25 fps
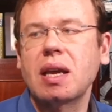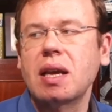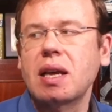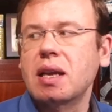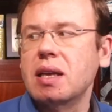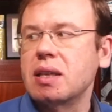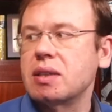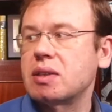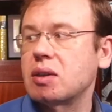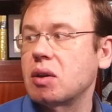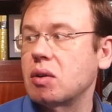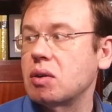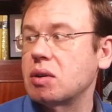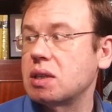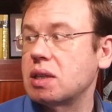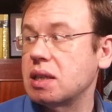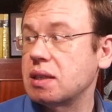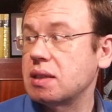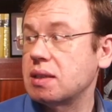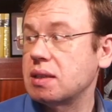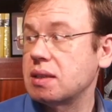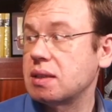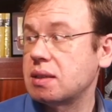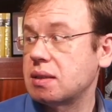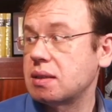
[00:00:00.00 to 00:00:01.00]
So
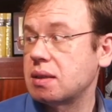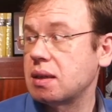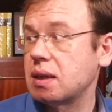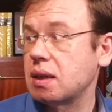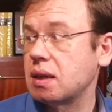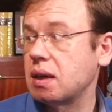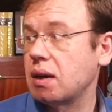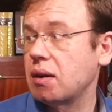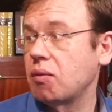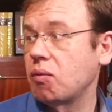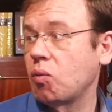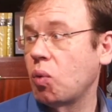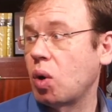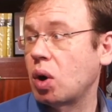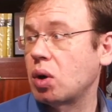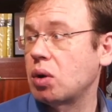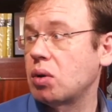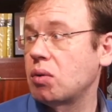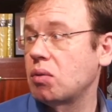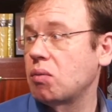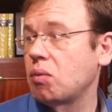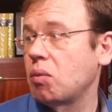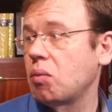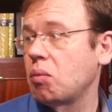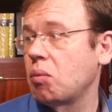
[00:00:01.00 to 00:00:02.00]
this is
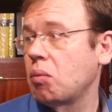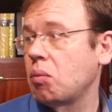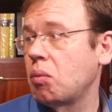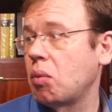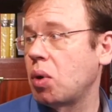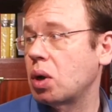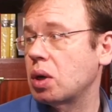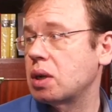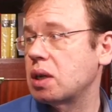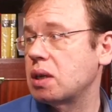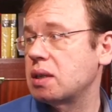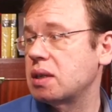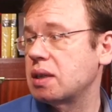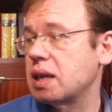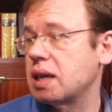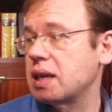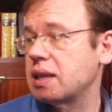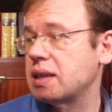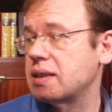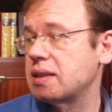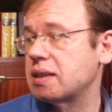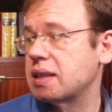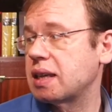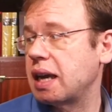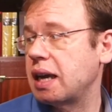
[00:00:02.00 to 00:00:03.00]
one modern
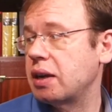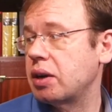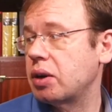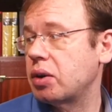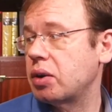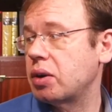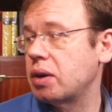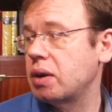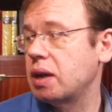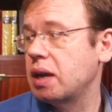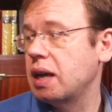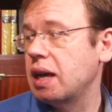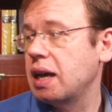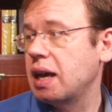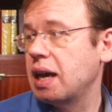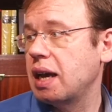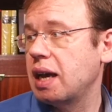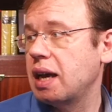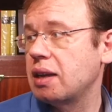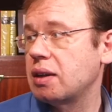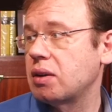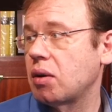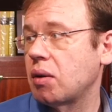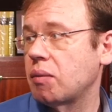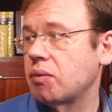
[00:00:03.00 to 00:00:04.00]
day scanner,
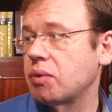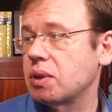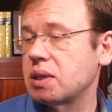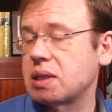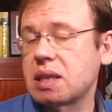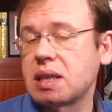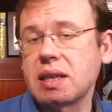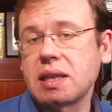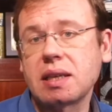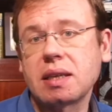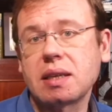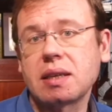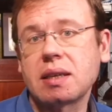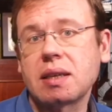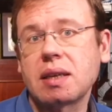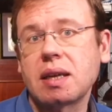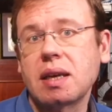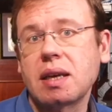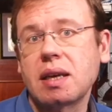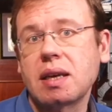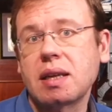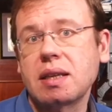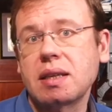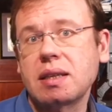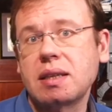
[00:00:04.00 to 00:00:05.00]
and obviously
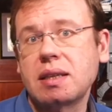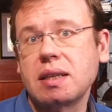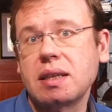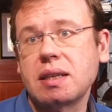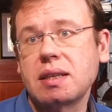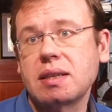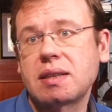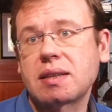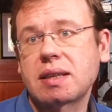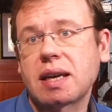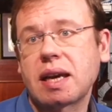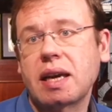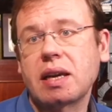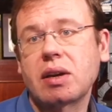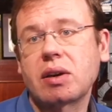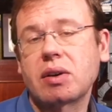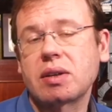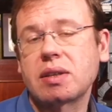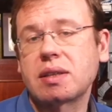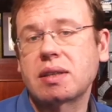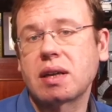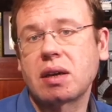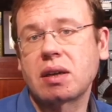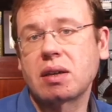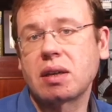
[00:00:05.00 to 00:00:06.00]
these
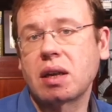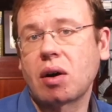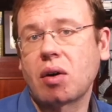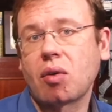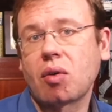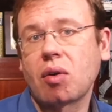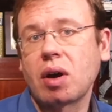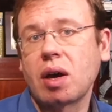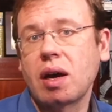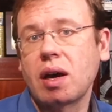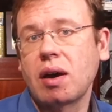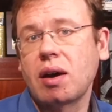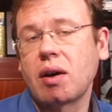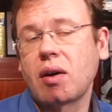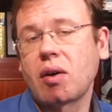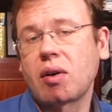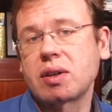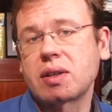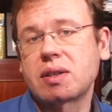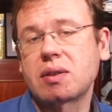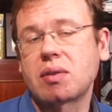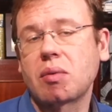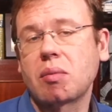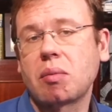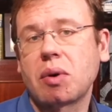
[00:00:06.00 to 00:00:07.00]
scanners are now
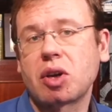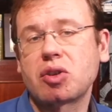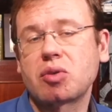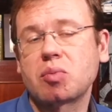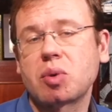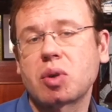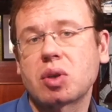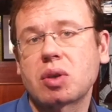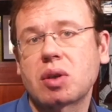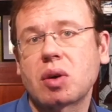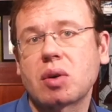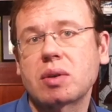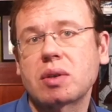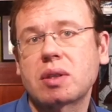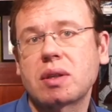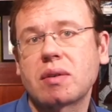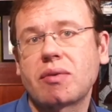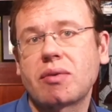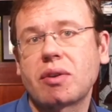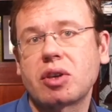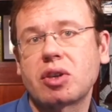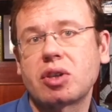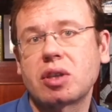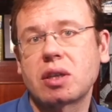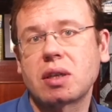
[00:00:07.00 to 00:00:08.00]
also much more dose
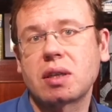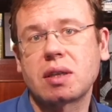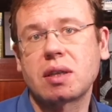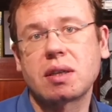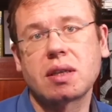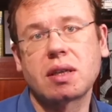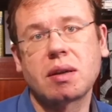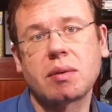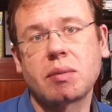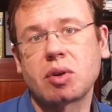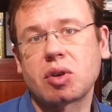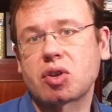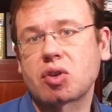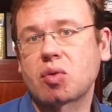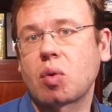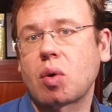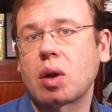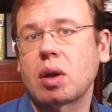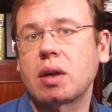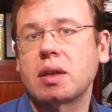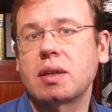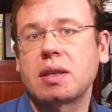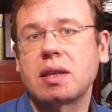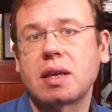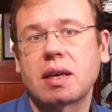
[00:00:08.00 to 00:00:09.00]
efficient. Image
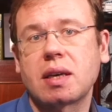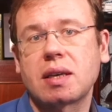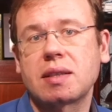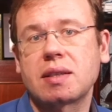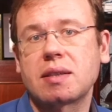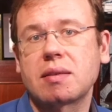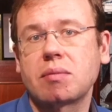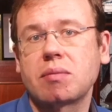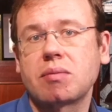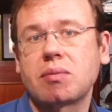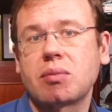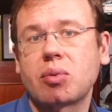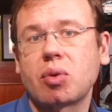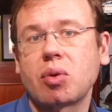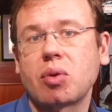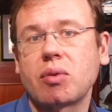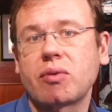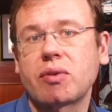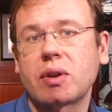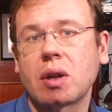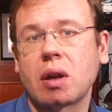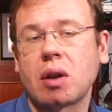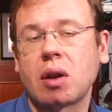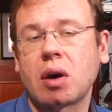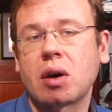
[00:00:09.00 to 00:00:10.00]
quality has
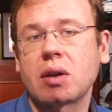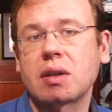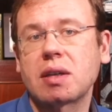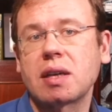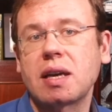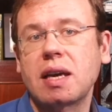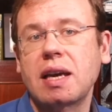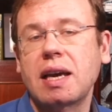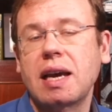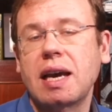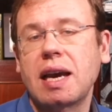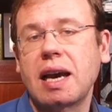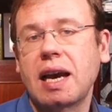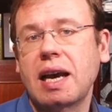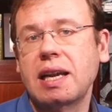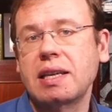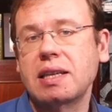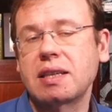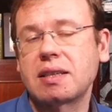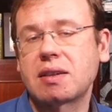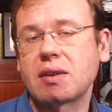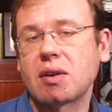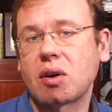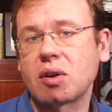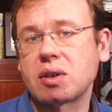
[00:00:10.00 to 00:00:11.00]
improved a lot, and
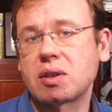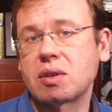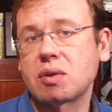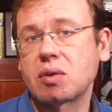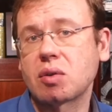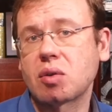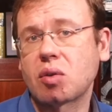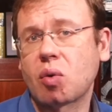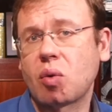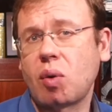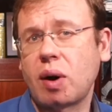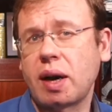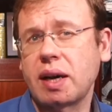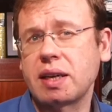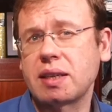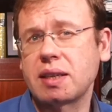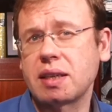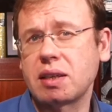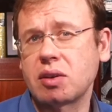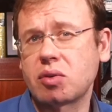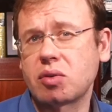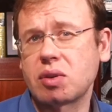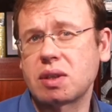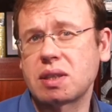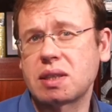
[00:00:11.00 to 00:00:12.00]
it's also quite
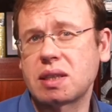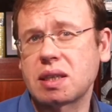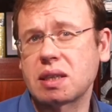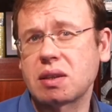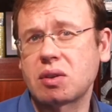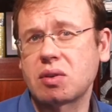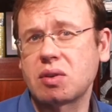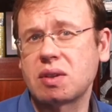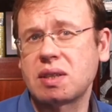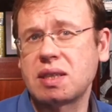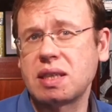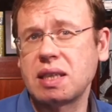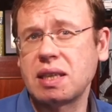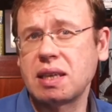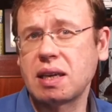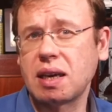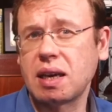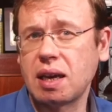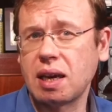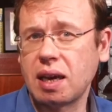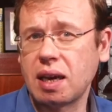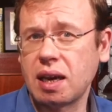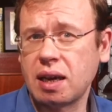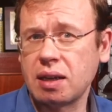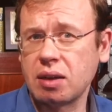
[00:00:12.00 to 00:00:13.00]
interesting to see
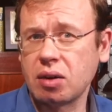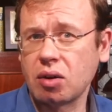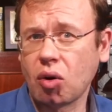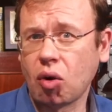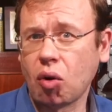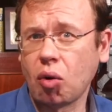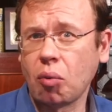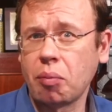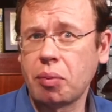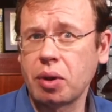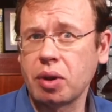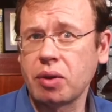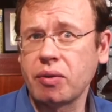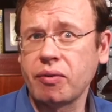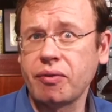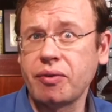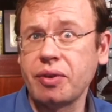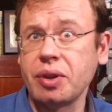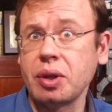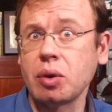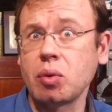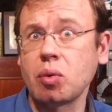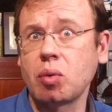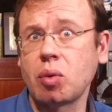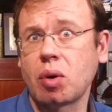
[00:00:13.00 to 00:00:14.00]
an open
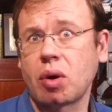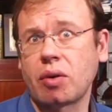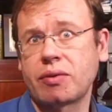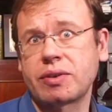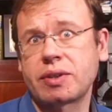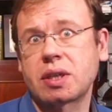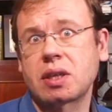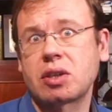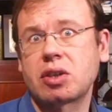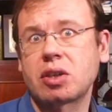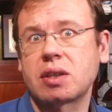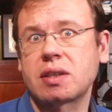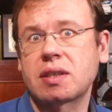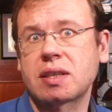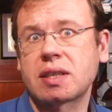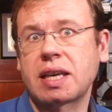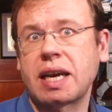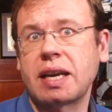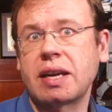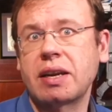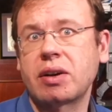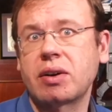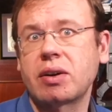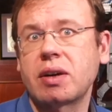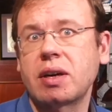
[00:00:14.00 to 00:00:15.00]
view of such a
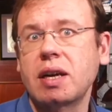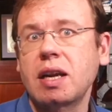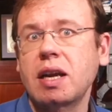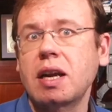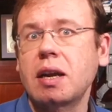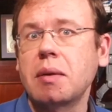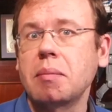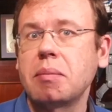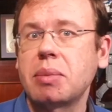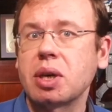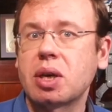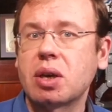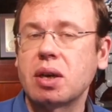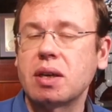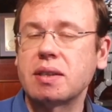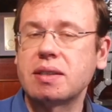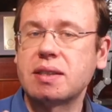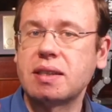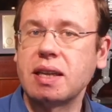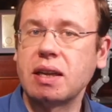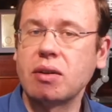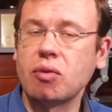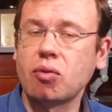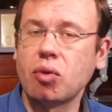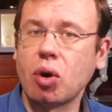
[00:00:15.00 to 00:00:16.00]
scanner
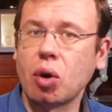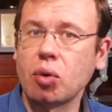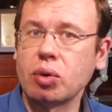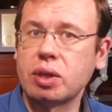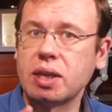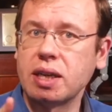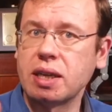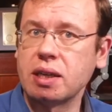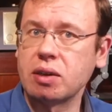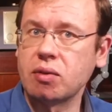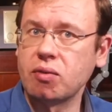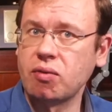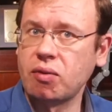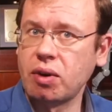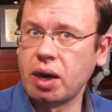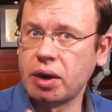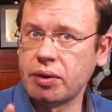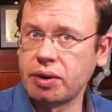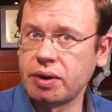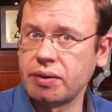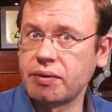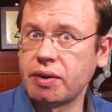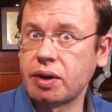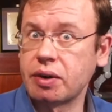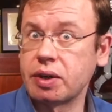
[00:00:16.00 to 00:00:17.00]
because they rotate
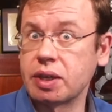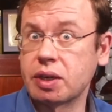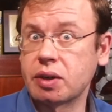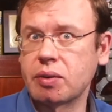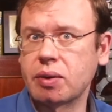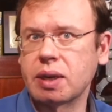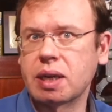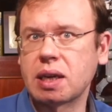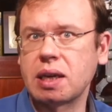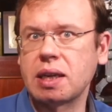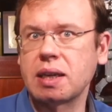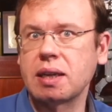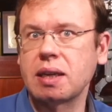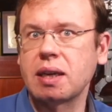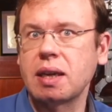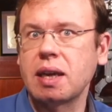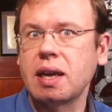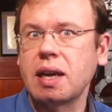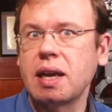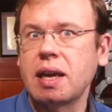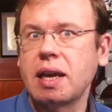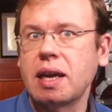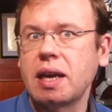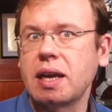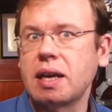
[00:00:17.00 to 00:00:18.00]
very, very quickly
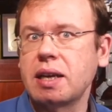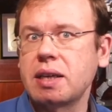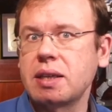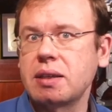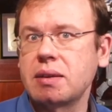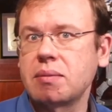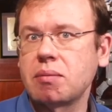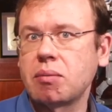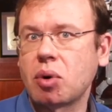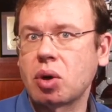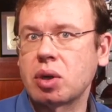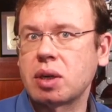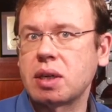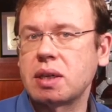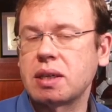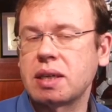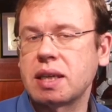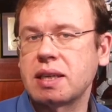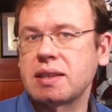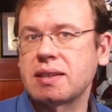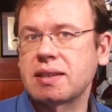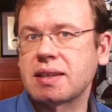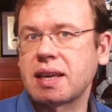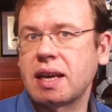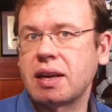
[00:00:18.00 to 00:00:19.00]
in modern
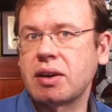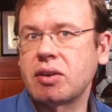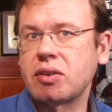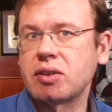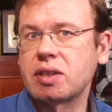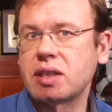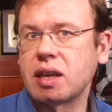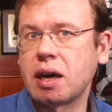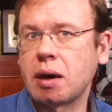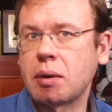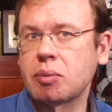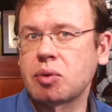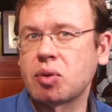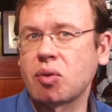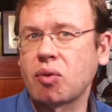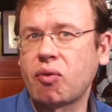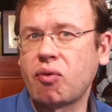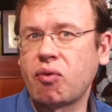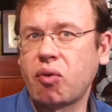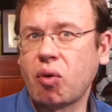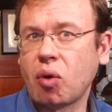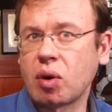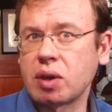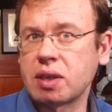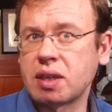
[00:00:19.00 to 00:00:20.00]
day scanners, up to
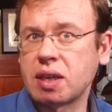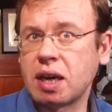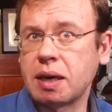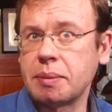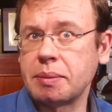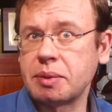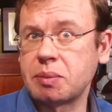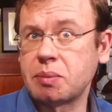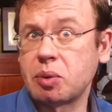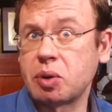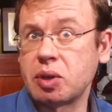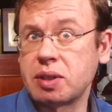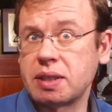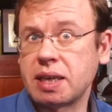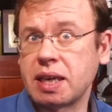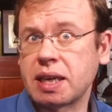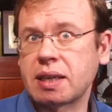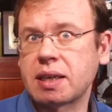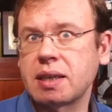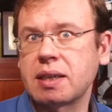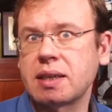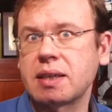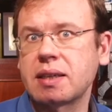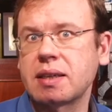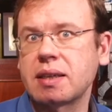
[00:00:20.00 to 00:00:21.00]
4 times per
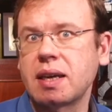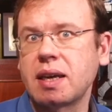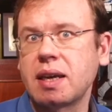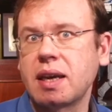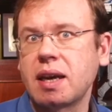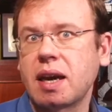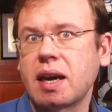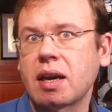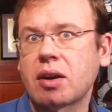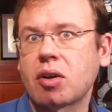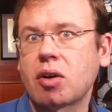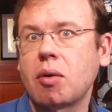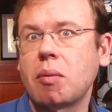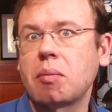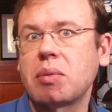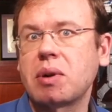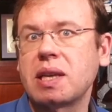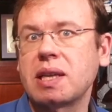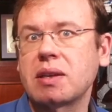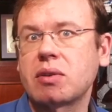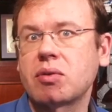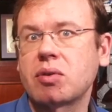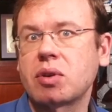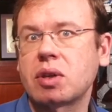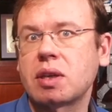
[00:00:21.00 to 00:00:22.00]
second, a
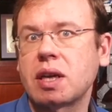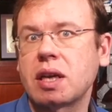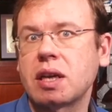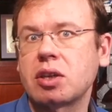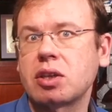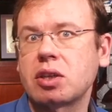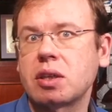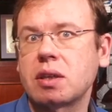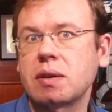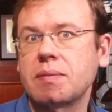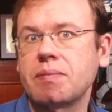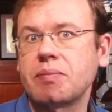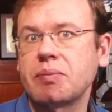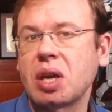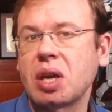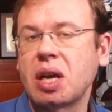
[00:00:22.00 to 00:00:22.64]
complete rotation.